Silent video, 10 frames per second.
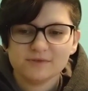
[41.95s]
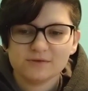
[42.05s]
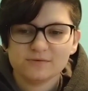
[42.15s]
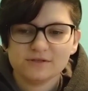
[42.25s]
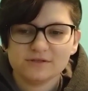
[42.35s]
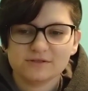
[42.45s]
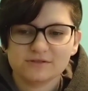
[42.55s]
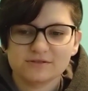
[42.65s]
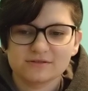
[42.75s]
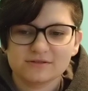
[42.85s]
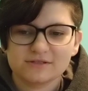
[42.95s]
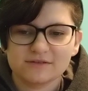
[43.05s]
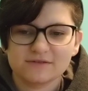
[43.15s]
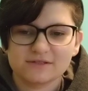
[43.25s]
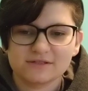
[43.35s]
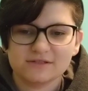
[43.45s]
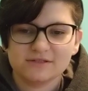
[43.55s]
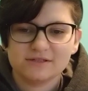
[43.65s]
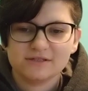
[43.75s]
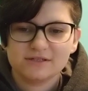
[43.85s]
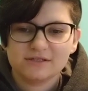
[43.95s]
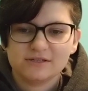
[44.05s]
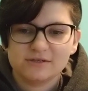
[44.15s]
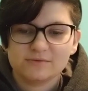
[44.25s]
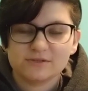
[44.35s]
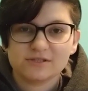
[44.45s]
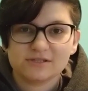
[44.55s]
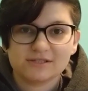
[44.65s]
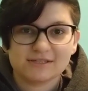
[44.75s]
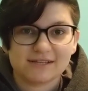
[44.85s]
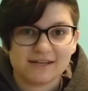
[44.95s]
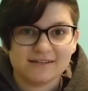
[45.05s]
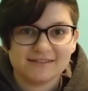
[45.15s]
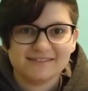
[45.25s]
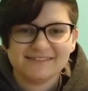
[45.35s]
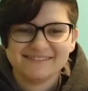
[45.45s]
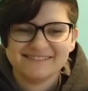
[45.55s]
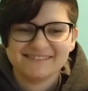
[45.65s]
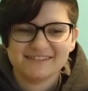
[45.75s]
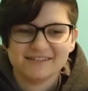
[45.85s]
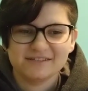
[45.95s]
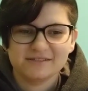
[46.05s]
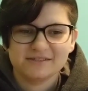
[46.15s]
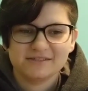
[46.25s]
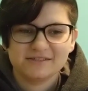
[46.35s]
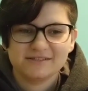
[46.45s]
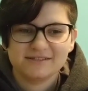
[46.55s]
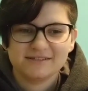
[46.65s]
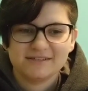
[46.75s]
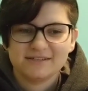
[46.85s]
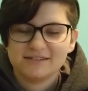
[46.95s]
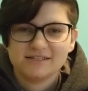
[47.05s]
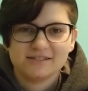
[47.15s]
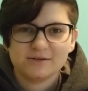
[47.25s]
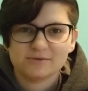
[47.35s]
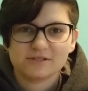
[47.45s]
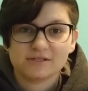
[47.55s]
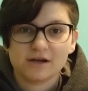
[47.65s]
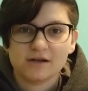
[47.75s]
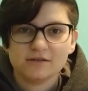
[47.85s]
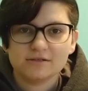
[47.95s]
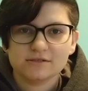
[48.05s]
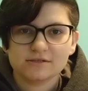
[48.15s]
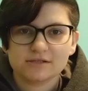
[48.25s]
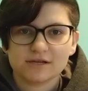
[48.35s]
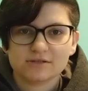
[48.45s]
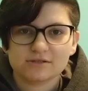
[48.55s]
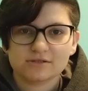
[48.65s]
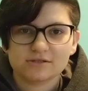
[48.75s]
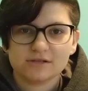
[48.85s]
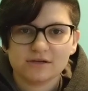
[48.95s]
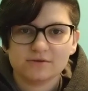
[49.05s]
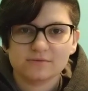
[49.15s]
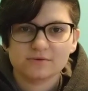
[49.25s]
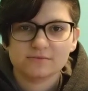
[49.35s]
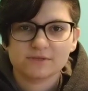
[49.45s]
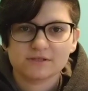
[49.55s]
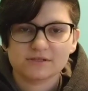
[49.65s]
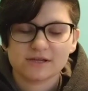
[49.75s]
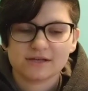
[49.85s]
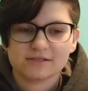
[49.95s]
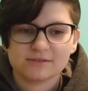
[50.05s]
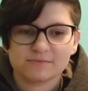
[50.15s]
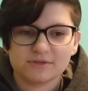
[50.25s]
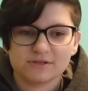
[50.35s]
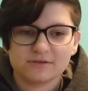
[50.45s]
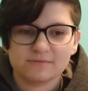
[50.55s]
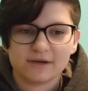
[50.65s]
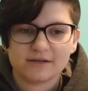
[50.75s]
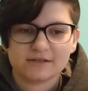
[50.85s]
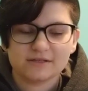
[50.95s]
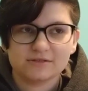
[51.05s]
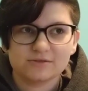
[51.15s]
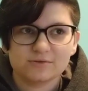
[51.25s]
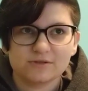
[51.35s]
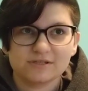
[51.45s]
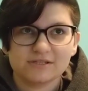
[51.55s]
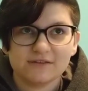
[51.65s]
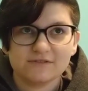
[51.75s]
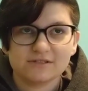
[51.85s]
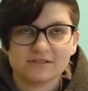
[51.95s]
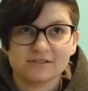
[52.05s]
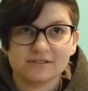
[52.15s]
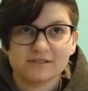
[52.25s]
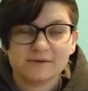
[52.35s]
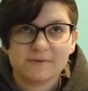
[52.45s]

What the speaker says: to really turn 17, which is exciting. No, it's not. It's actually terrible, because I split back in 2017,